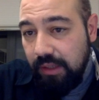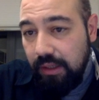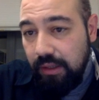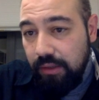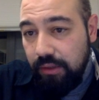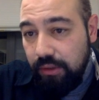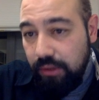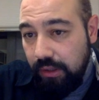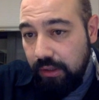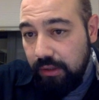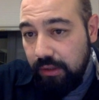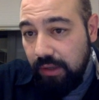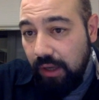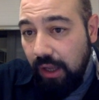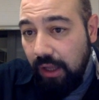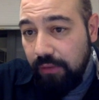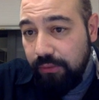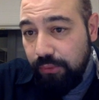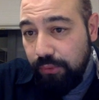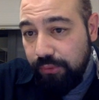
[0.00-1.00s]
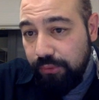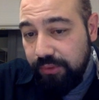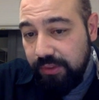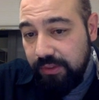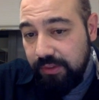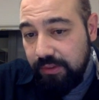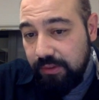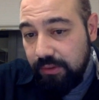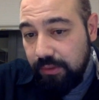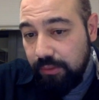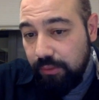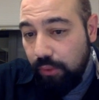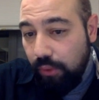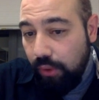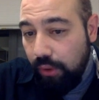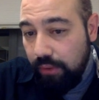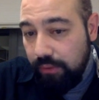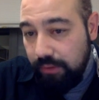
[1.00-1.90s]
the half of this hole